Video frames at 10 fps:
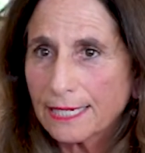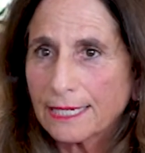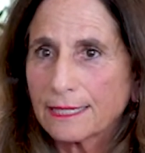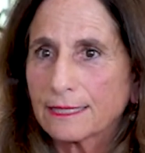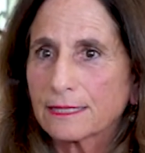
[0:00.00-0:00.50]

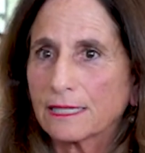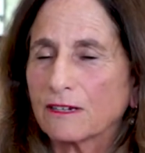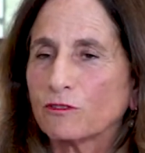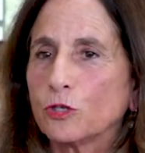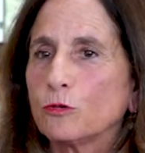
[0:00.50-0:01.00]
is,
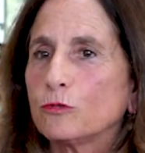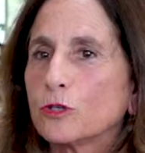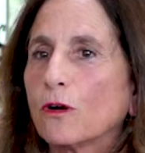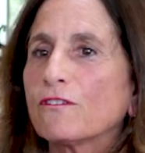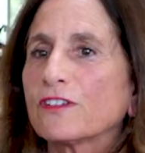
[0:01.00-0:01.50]
if you
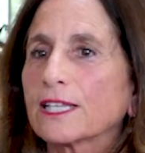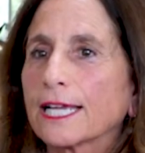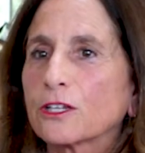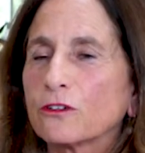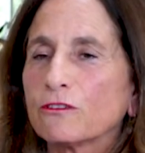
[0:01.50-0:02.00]
don't feel
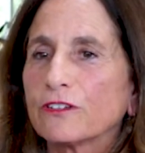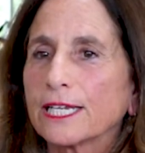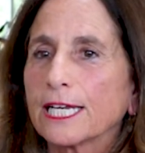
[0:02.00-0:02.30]
like you fit